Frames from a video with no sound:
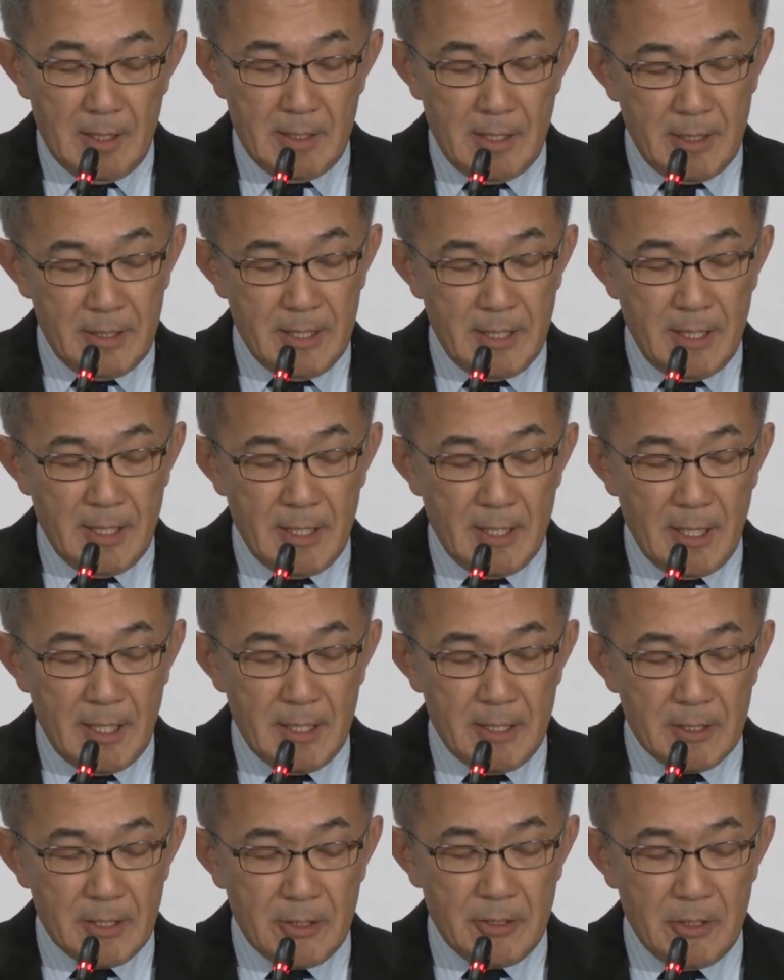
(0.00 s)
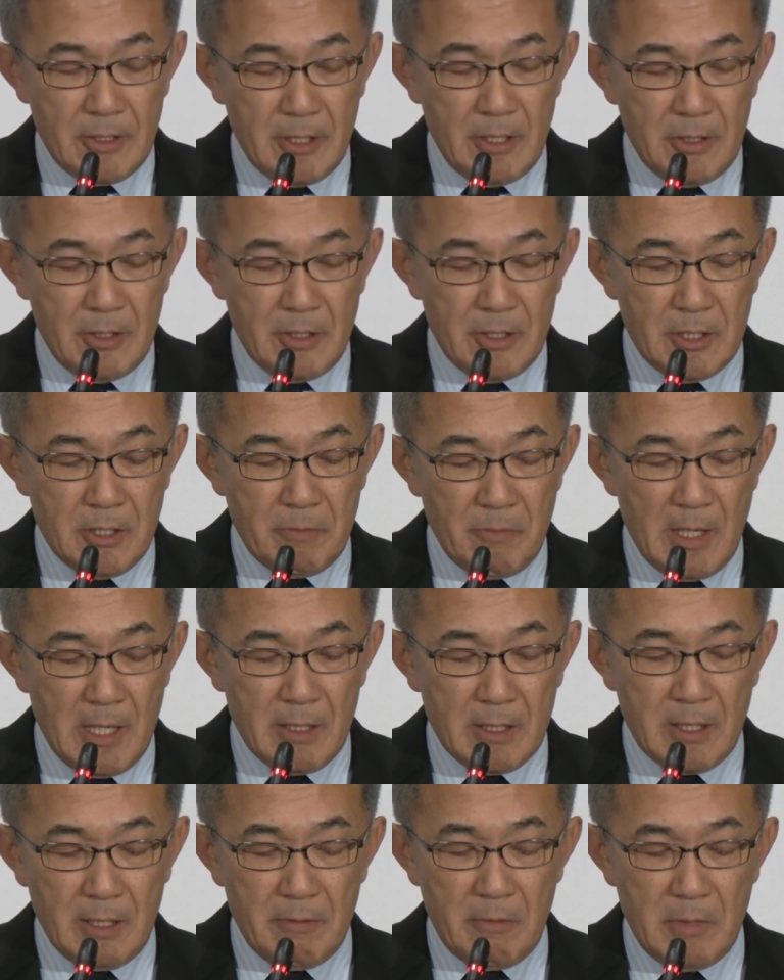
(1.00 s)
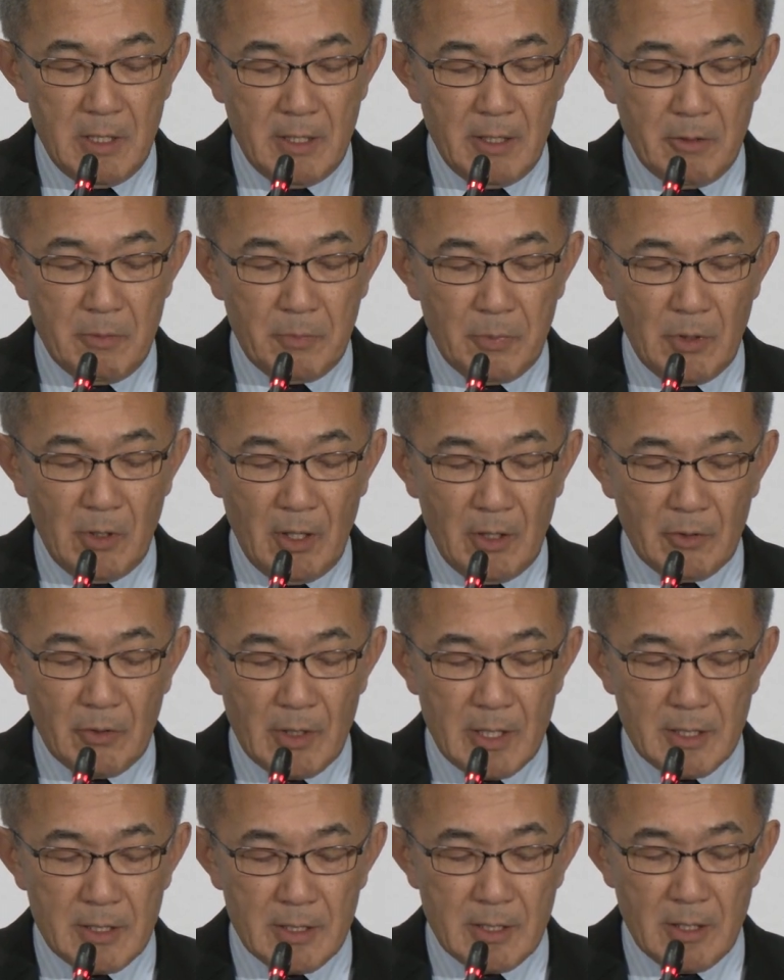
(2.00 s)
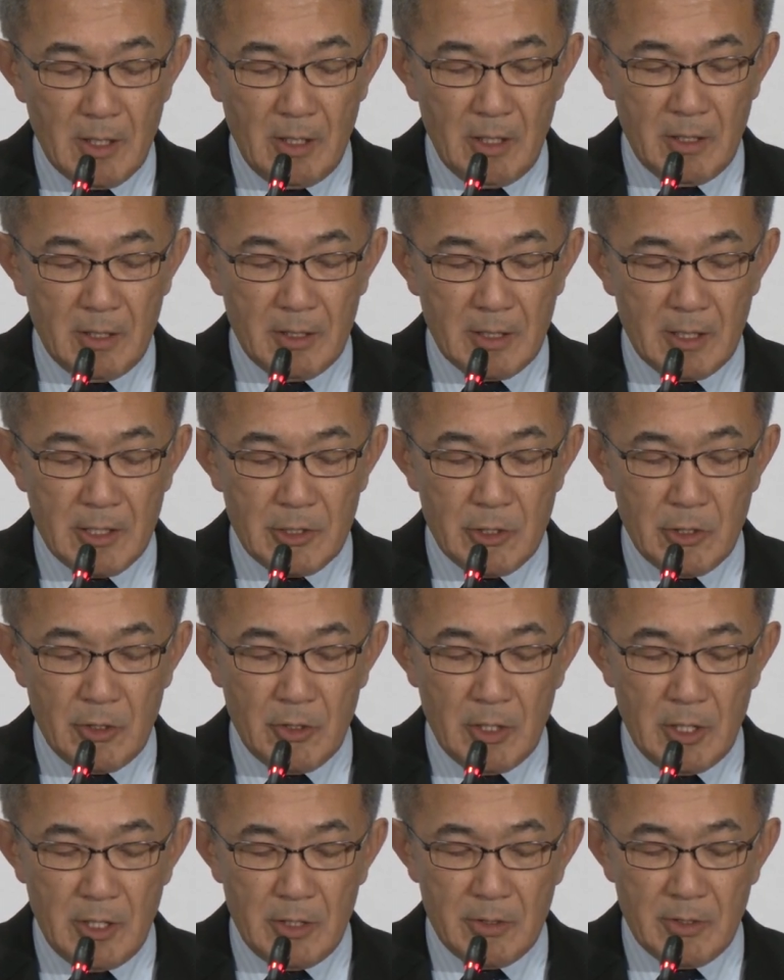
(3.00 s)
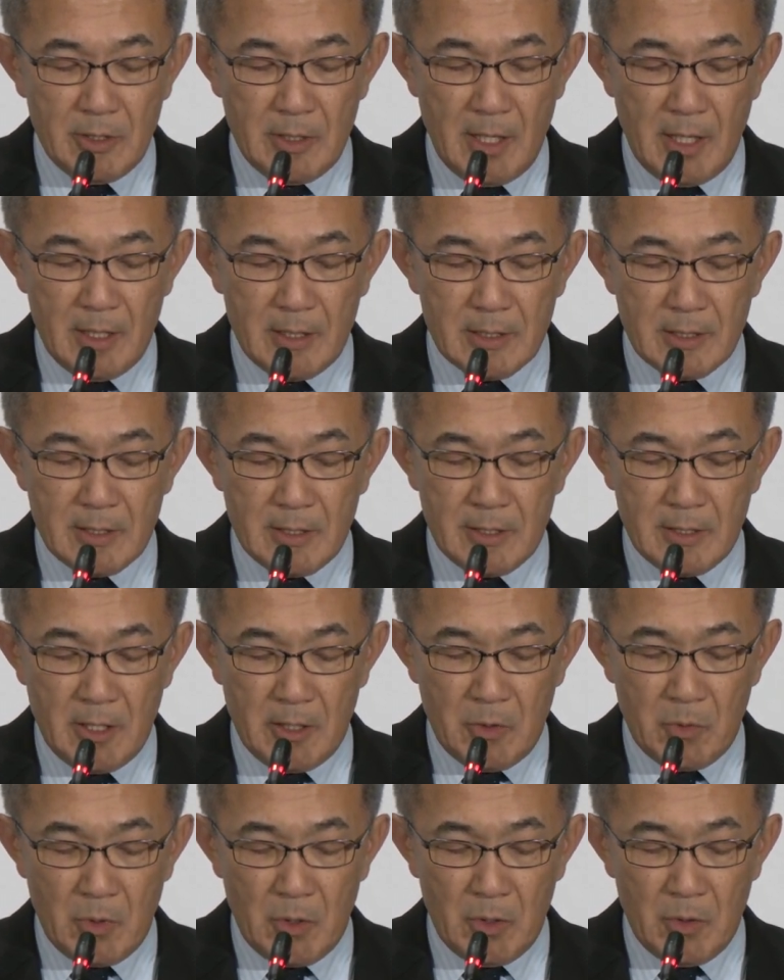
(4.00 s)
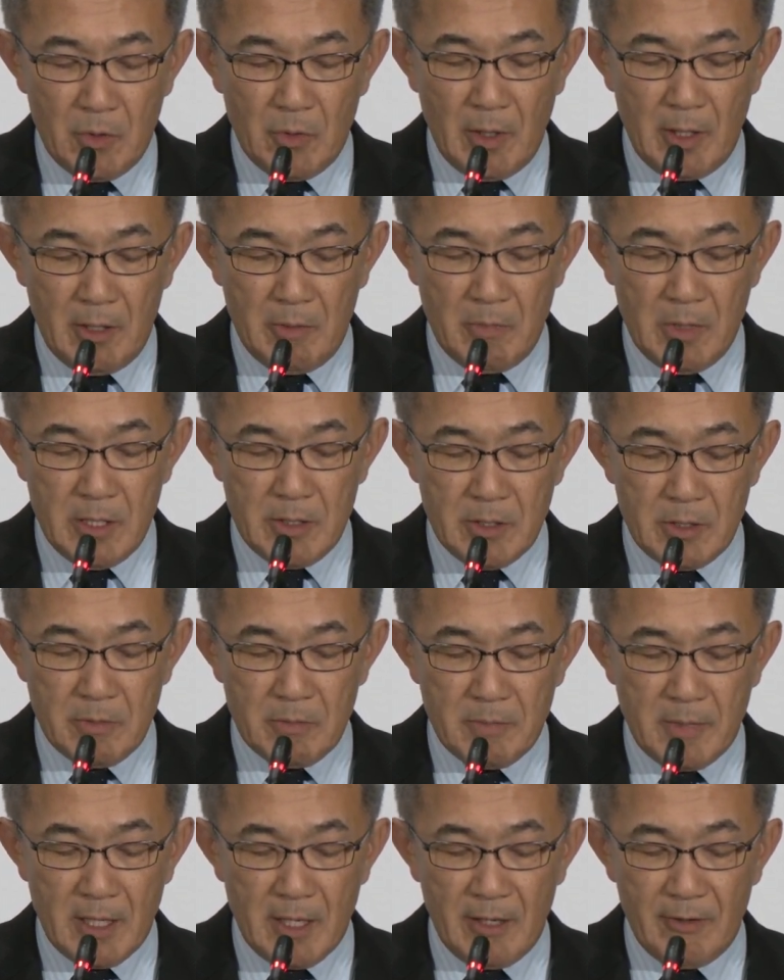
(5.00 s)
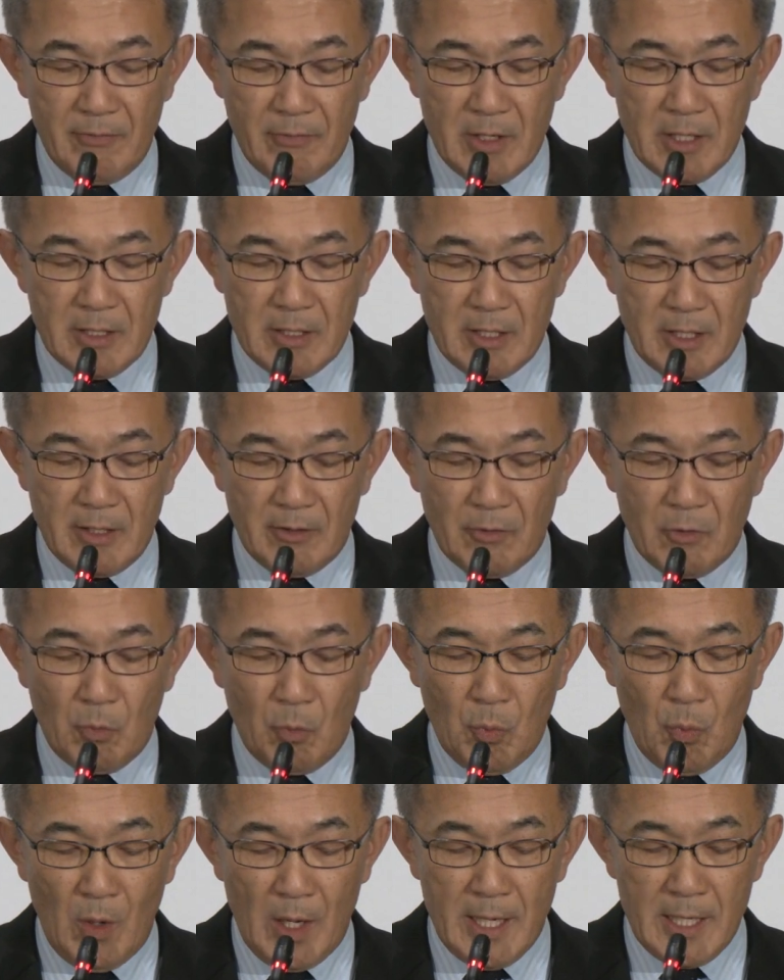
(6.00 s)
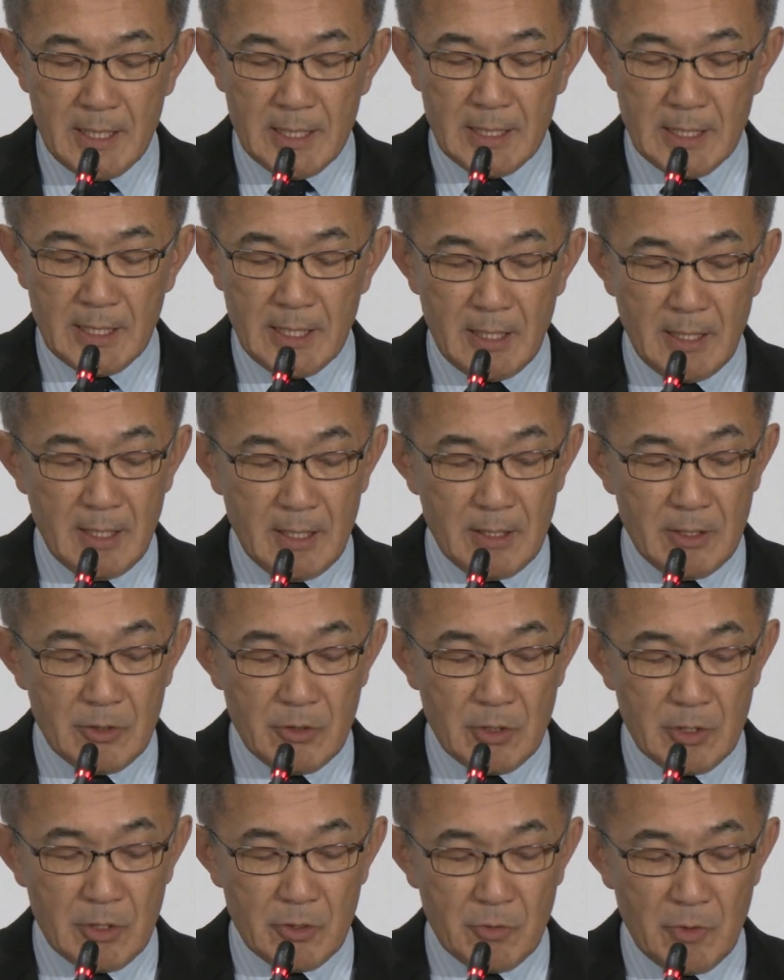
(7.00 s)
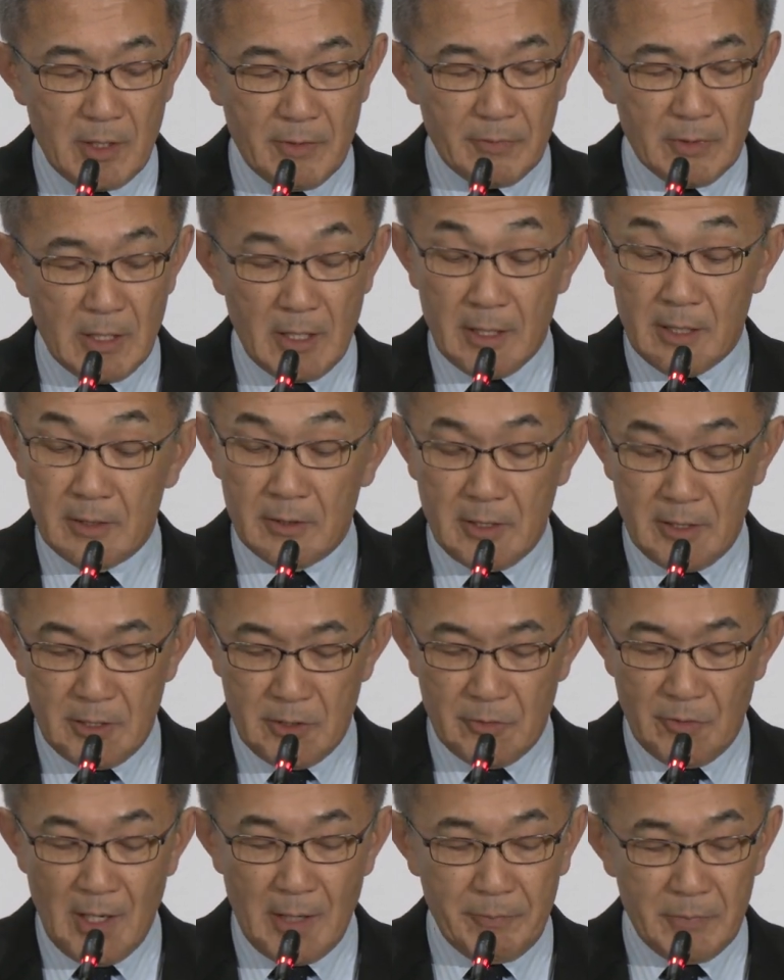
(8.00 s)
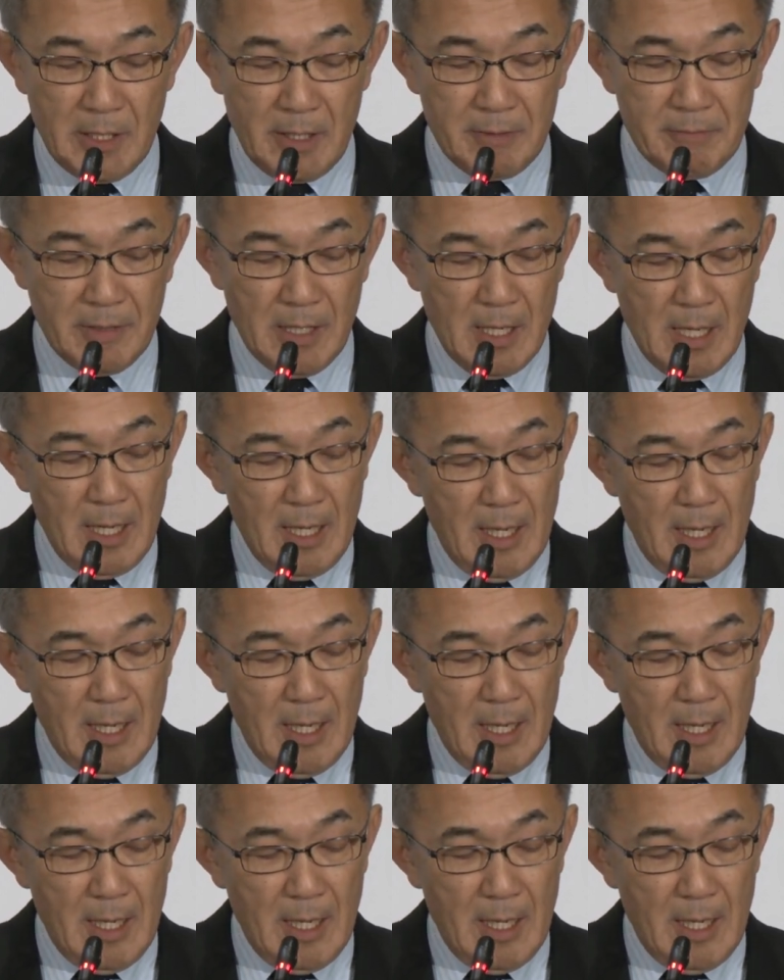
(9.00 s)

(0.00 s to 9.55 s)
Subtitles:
Delta Airlines continues to make immediate progress on our journey to net zero emission by investing wisely in disruptive